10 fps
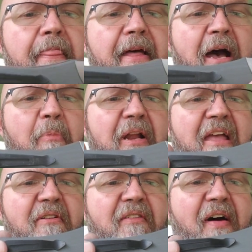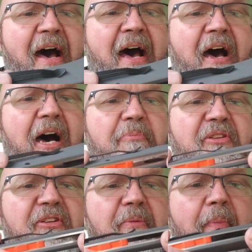I believe if I
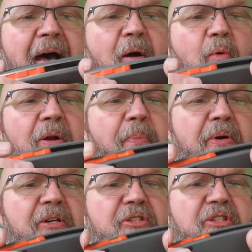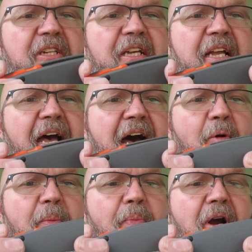opted to buy one personally, I
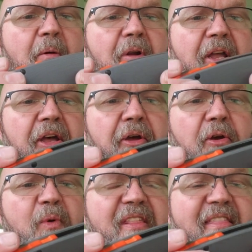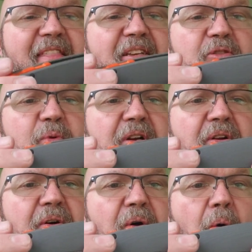would probably go with this
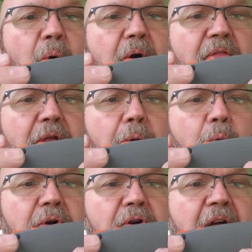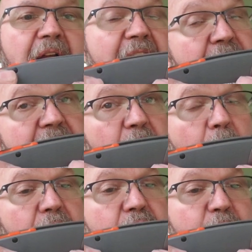one or the wood grain, even though the
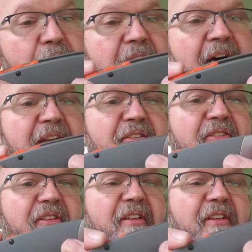blue is pretty nice.